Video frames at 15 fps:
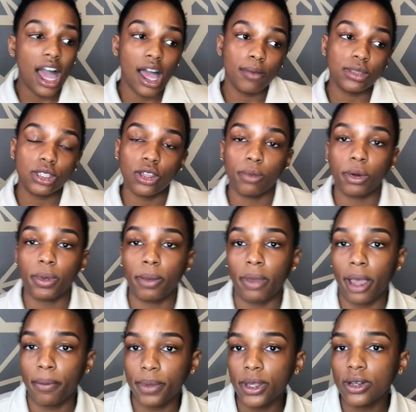I'm still able to pay
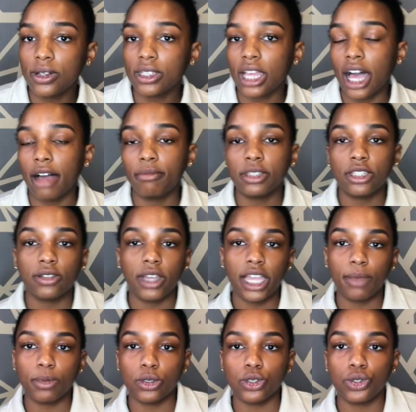my bills. I'm still
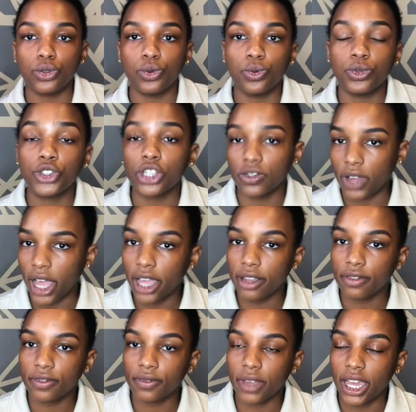able to survive,